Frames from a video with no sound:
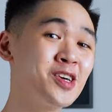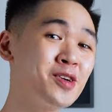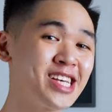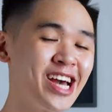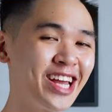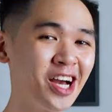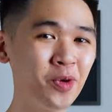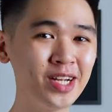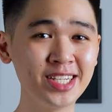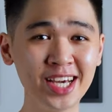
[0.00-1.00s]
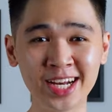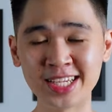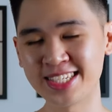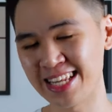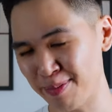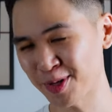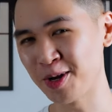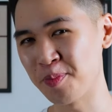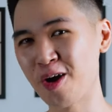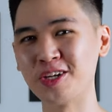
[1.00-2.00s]
so I was heading out one day and I slapped
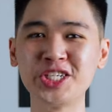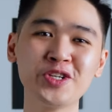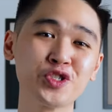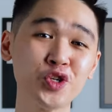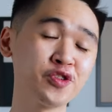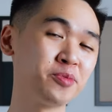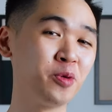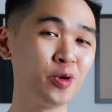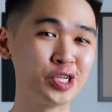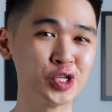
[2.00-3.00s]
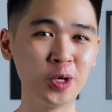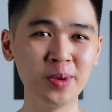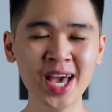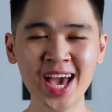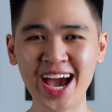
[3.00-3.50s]
on a pair of chino shorts from my wardrobe